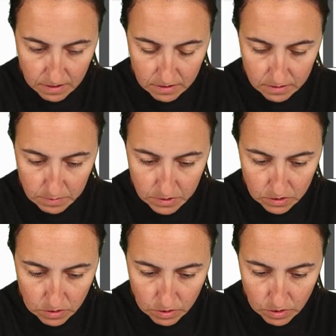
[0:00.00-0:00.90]
let me
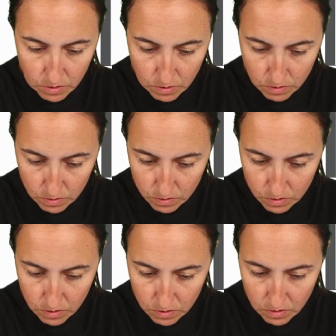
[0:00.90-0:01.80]
show you.
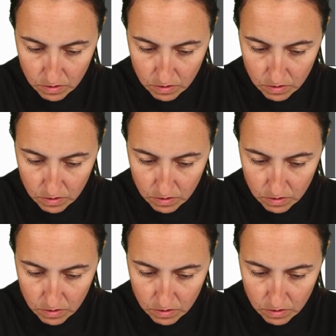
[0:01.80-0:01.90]
So